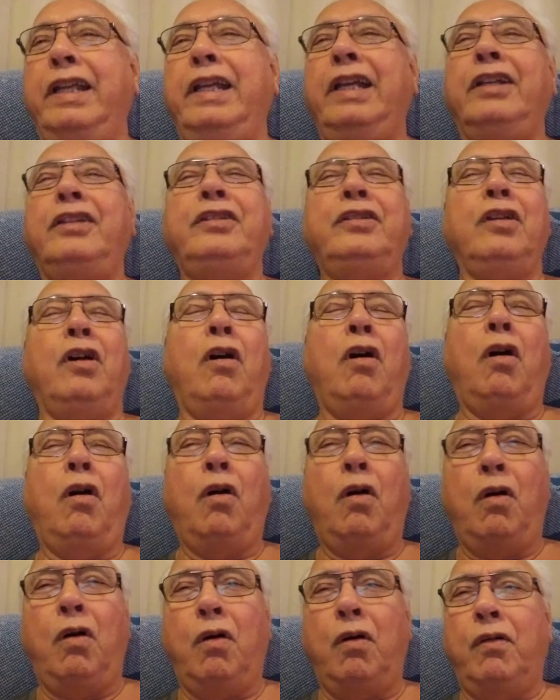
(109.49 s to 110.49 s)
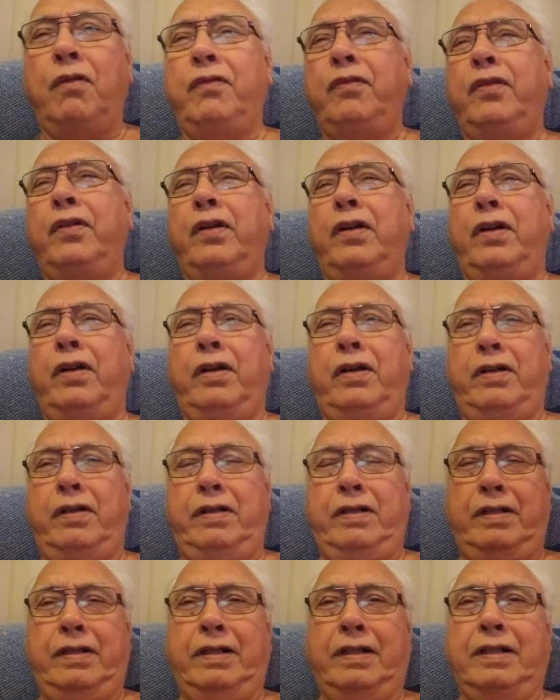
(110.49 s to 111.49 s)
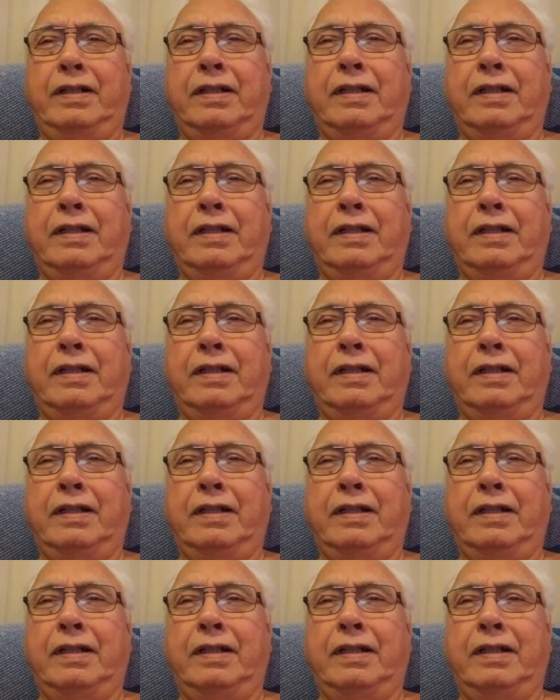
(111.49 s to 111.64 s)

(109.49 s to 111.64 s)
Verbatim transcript: It's over.